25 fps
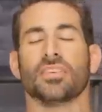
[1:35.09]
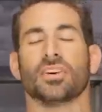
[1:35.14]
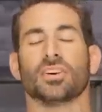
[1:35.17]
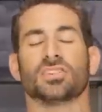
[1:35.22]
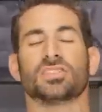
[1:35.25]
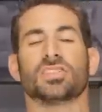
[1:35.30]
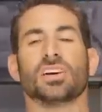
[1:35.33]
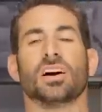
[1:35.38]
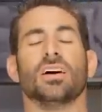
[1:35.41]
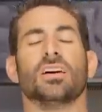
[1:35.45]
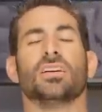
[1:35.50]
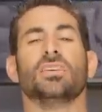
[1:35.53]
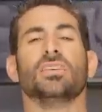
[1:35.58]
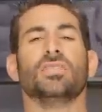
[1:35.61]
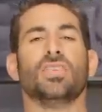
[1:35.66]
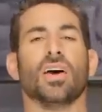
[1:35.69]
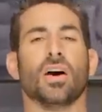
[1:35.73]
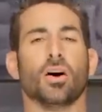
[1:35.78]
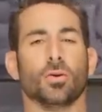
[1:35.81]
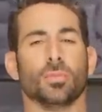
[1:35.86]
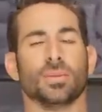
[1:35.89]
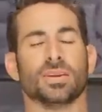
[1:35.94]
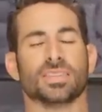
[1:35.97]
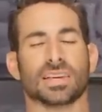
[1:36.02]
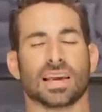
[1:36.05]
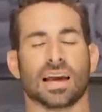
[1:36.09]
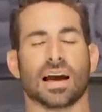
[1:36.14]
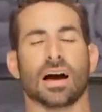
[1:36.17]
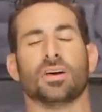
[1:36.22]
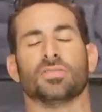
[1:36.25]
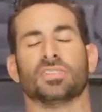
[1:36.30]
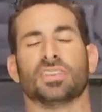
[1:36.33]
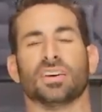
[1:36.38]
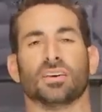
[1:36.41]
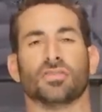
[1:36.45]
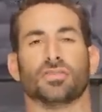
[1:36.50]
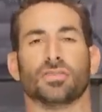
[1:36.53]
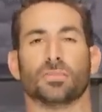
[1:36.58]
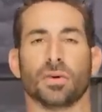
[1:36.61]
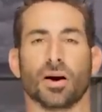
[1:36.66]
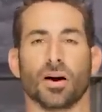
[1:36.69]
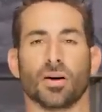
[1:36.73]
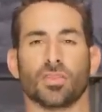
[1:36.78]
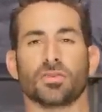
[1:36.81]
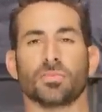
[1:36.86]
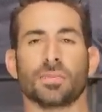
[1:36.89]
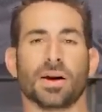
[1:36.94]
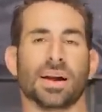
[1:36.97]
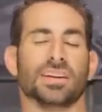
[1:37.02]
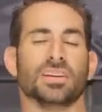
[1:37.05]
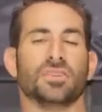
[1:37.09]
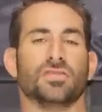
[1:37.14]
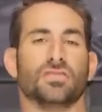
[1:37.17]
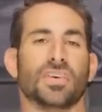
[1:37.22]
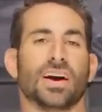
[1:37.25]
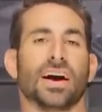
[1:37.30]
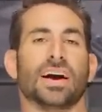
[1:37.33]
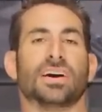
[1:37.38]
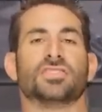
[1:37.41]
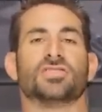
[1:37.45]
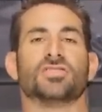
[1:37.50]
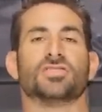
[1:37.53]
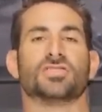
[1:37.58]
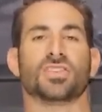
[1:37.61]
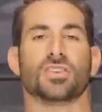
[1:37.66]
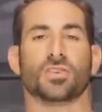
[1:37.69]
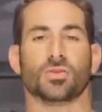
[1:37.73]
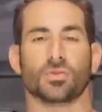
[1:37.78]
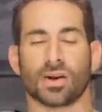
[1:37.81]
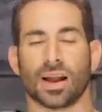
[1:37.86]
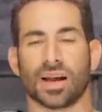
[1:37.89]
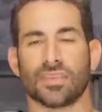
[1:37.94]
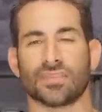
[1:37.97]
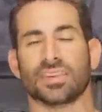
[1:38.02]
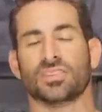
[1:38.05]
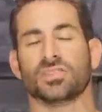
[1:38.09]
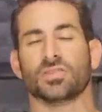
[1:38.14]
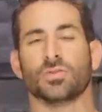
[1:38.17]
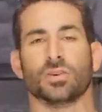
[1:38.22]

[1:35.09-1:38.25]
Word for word: There are a ton of helmets out there from other manufacturers that are around that